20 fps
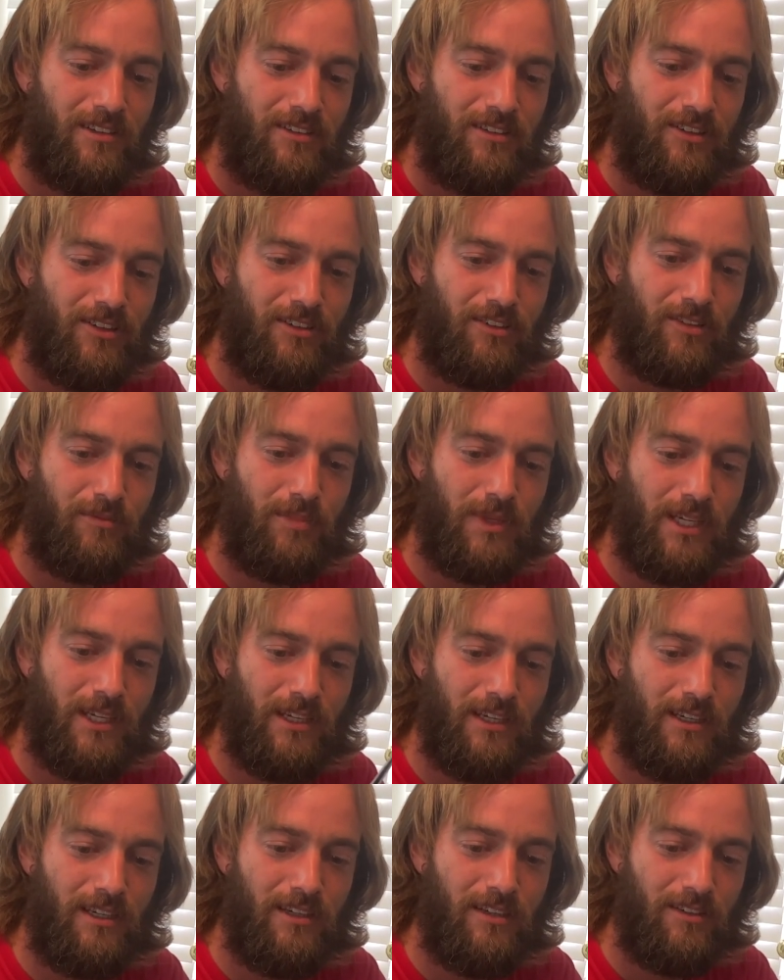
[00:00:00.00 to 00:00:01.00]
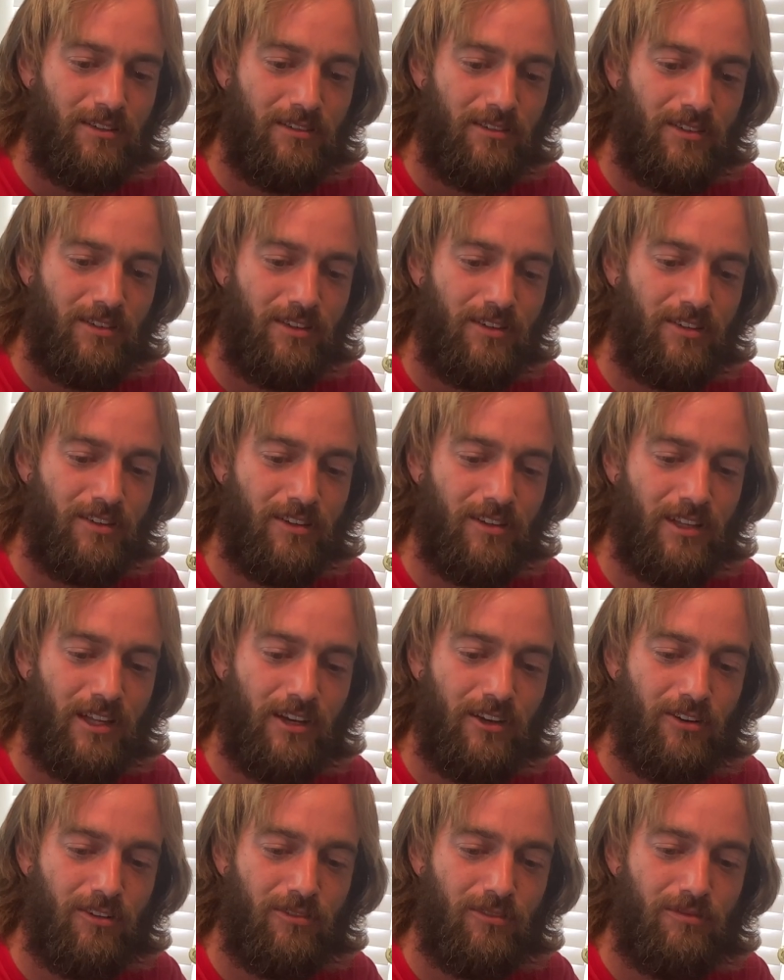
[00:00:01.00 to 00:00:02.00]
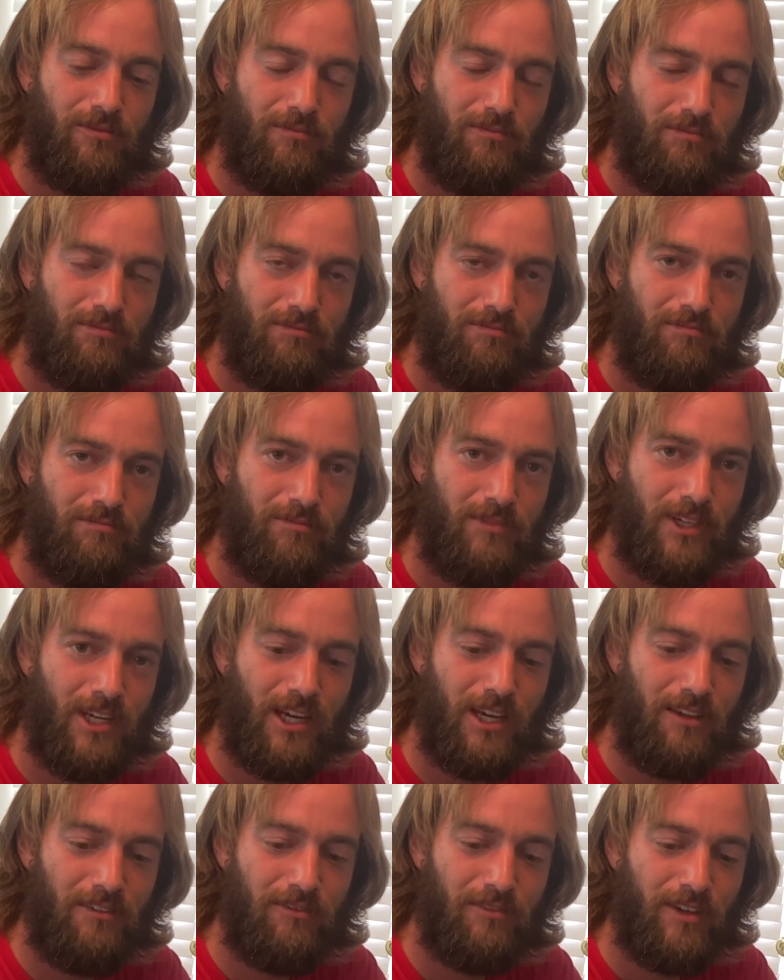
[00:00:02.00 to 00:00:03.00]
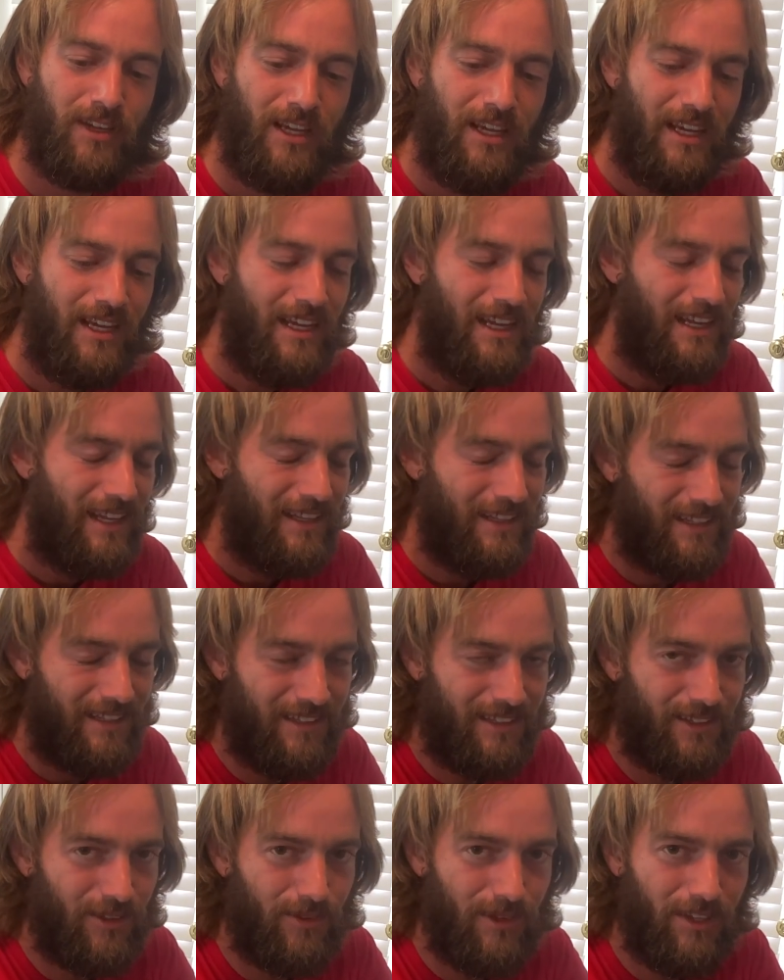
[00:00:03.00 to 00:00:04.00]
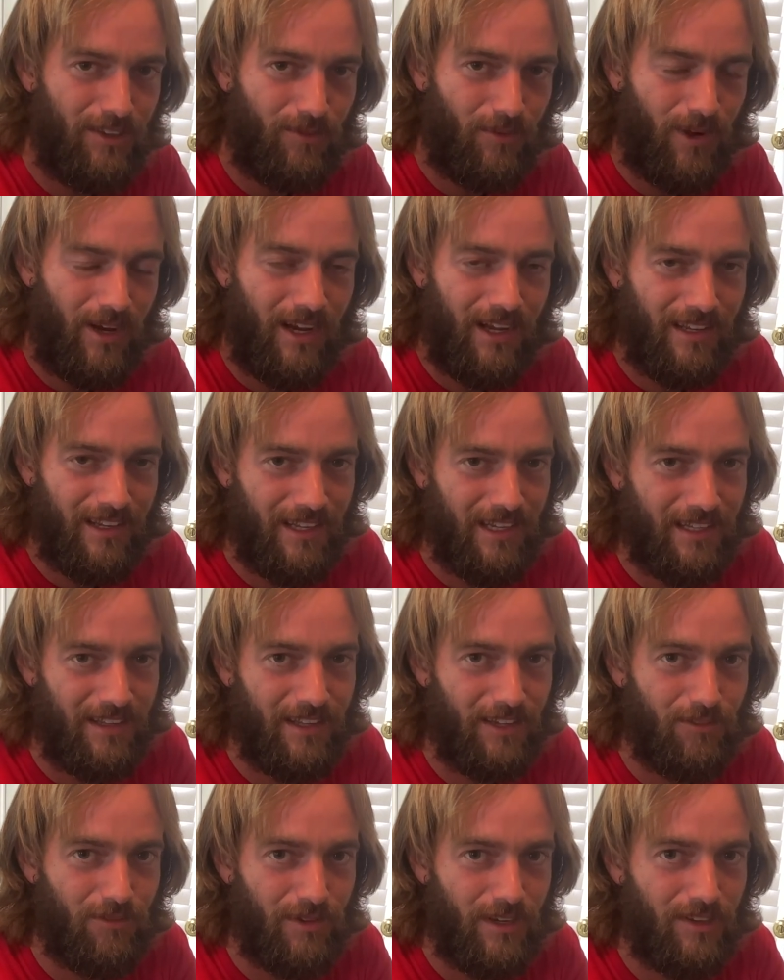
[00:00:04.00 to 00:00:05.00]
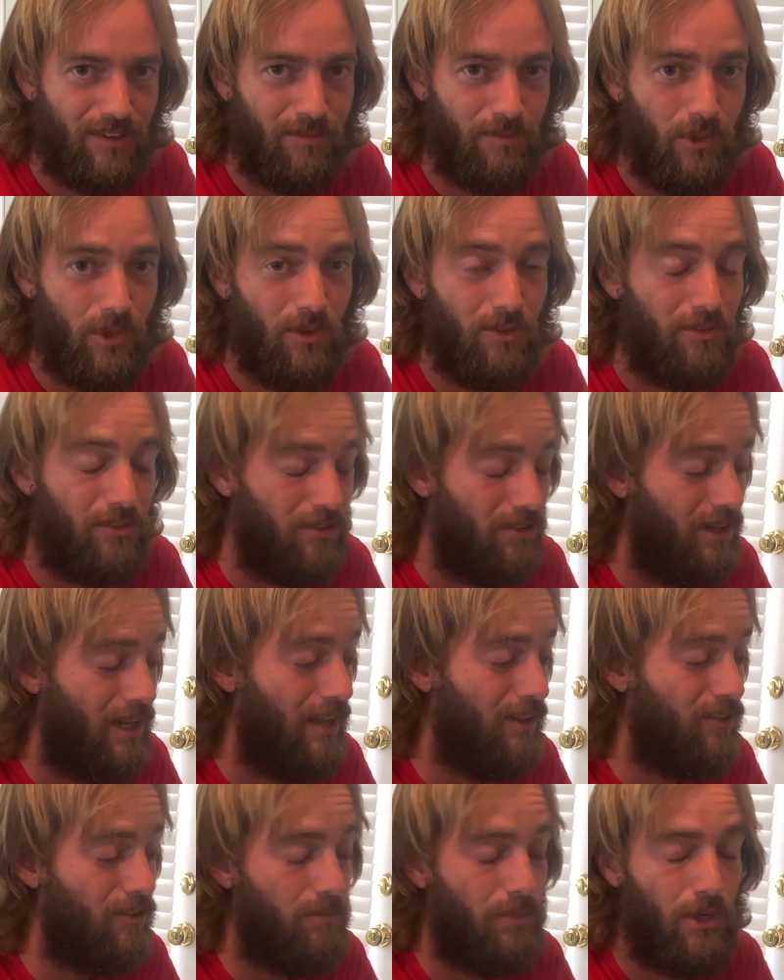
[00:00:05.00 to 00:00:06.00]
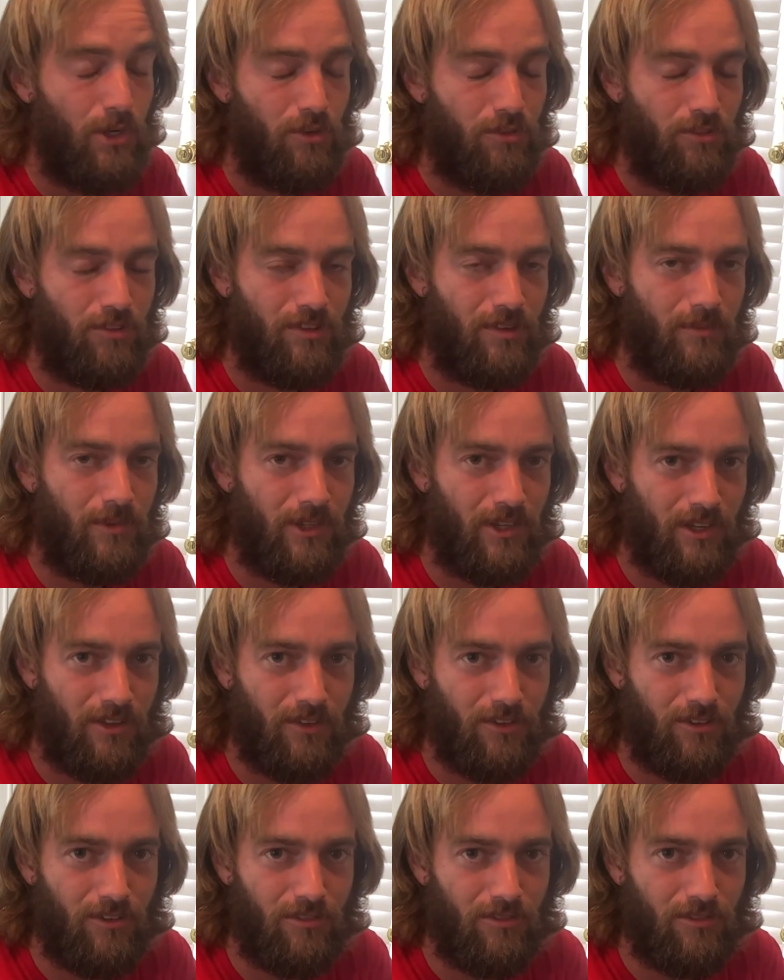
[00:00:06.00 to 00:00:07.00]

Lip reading: Just a big stiletto knife. the reason why I like this one as opposed to some of the other